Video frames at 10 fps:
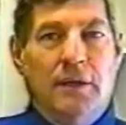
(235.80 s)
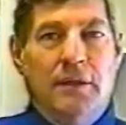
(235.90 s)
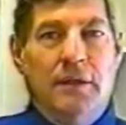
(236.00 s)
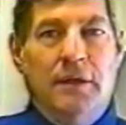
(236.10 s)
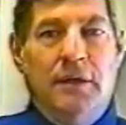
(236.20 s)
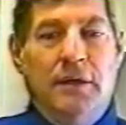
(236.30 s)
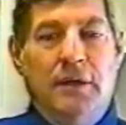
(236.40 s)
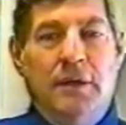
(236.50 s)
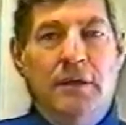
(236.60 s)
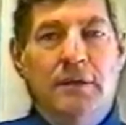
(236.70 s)

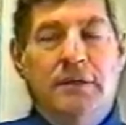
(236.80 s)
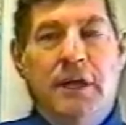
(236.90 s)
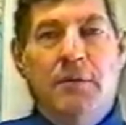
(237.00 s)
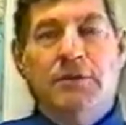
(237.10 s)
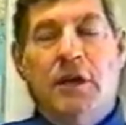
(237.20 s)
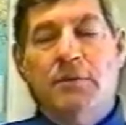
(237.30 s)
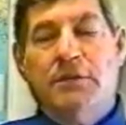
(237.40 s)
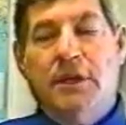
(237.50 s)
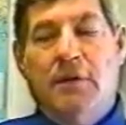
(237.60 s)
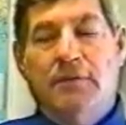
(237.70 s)
The tabletop
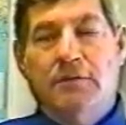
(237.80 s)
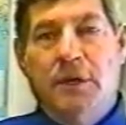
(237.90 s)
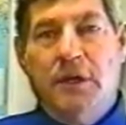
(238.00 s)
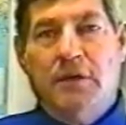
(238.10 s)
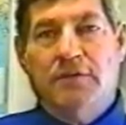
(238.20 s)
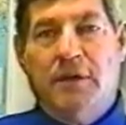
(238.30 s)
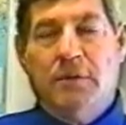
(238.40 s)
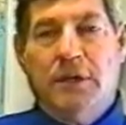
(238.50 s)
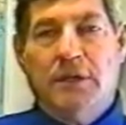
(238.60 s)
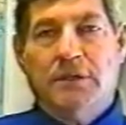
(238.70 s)
itself is made out of
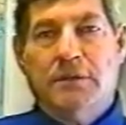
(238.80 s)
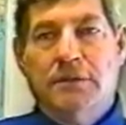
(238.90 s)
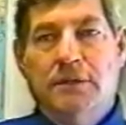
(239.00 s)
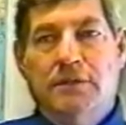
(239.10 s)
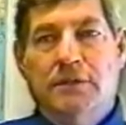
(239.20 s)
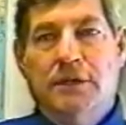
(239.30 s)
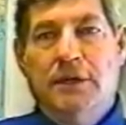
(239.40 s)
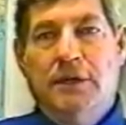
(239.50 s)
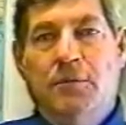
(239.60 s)
fiberglass. It's a